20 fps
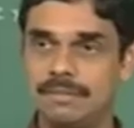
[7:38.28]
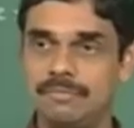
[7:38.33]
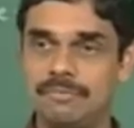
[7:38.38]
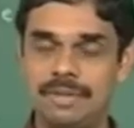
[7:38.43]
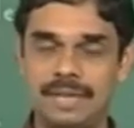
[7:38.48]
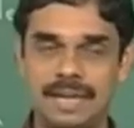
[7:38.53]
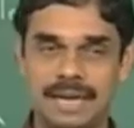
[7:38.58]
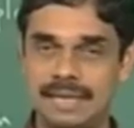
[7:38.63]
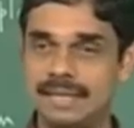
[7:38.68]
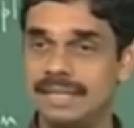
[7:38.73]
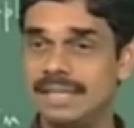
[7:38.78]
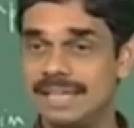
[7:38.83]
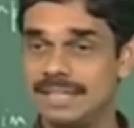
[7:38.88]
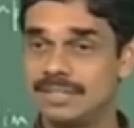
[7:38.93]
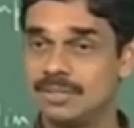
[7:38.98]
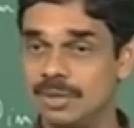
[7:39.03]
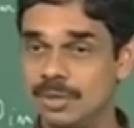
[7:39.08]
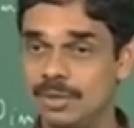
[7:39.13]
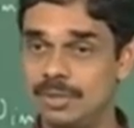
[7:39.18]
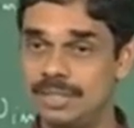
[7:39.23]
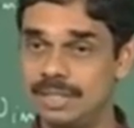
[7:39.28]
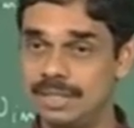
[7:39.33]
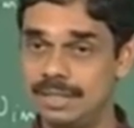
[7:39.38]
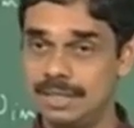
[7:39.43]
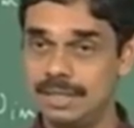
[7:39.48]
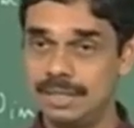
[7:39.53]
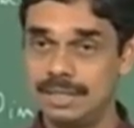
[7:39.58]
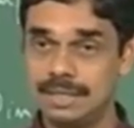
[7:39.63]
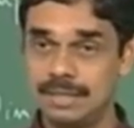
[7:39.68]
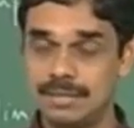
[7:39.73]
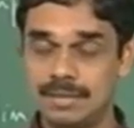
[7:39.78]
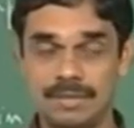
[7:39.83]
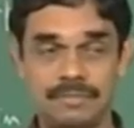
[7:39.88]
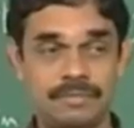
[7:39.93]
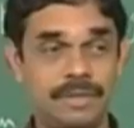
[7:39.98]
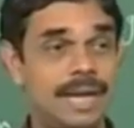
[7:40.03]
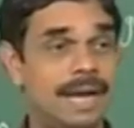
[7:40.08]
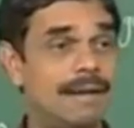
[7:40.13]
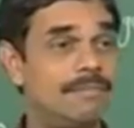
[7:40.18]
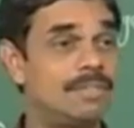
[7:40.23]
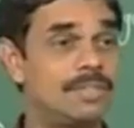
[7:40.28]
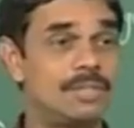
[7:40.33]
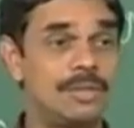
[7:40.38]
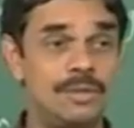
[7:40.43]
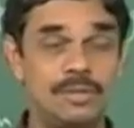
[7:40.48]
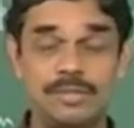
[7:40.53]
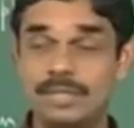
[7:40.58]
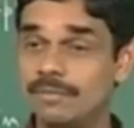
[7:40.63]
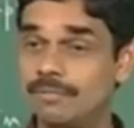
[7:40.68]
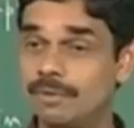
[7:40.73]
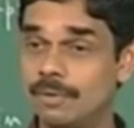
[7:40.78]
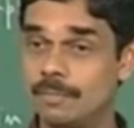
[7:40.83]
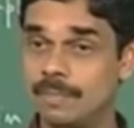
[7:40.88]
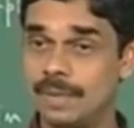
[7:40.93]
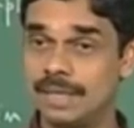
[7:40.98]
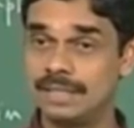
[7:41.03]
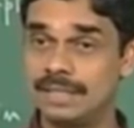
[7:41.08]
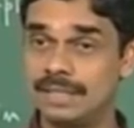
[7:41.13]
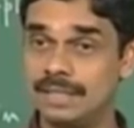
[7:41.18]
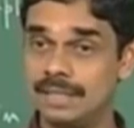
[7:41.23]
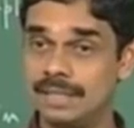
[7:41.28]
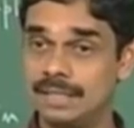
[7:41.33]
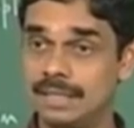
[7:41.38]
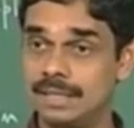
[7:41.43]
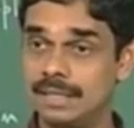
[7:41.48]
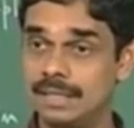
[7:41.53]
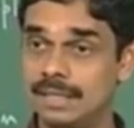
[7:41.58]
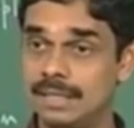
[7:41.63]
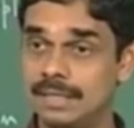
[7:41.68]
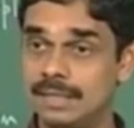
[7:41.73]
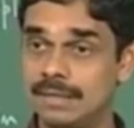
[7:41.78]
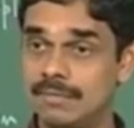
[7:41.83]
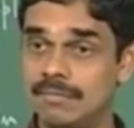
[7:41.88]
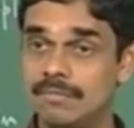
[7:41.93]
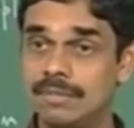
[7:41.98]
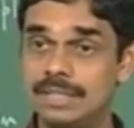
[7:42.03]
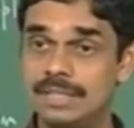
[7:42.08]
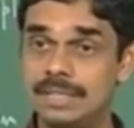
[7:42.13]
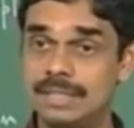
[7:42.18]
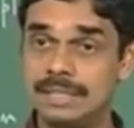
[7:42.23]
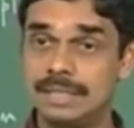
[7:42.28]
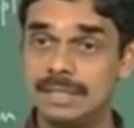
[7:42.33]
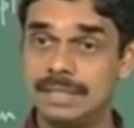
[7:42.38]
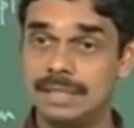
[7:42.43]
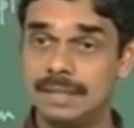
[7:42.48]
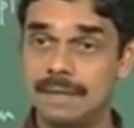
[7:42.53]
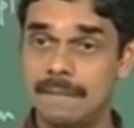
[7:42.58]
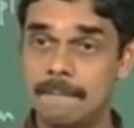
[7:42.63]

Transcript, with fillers: we need a solution, and we have the solution for pressure, which is